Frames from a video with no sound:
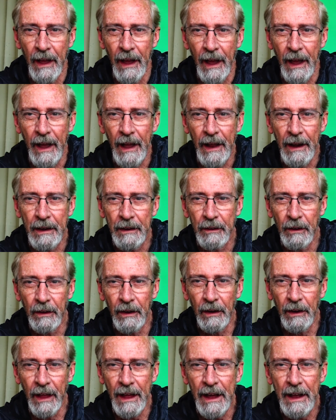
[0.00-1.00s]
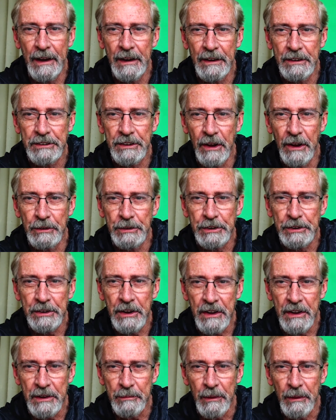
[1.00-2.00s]
And the land is so
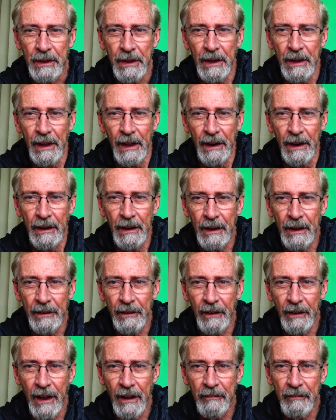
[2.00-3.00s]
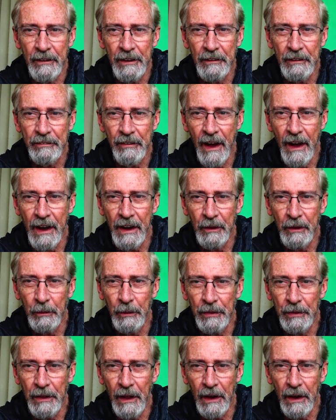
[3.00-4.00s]
steep that they're having to fight it
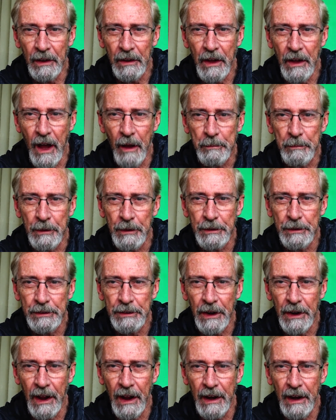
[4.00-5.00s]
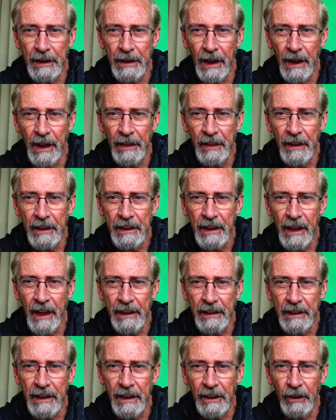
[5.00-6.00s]
with helicopters, and they
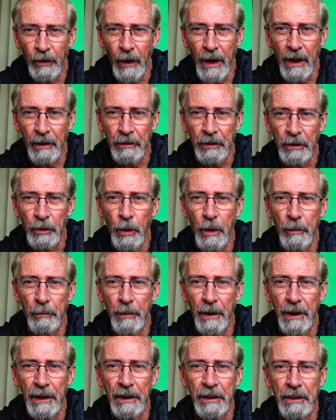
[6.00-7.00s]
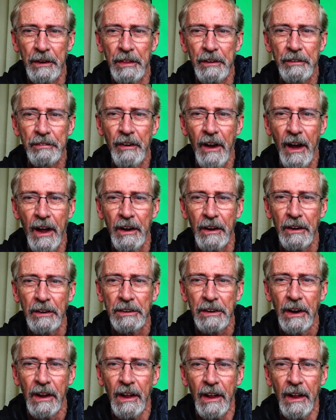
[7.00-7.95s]
can't get ground equipment into the fires.